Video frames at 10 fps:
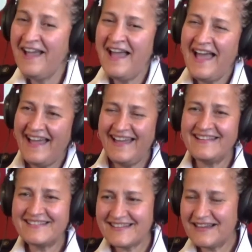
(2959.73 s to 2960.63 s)

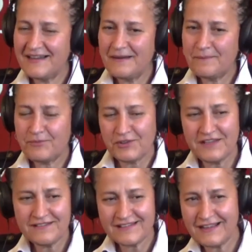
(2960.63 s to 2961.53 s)
And
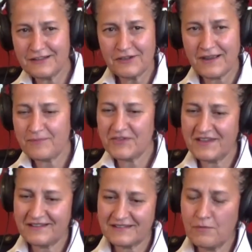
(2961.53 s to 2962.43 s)
please look up
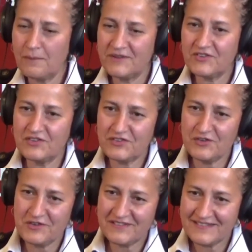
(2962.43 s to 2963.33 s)
the Small Business
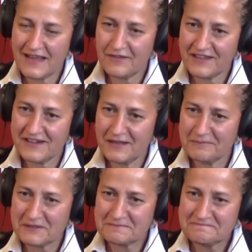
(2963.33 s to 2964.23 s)
Union, see how they can help you.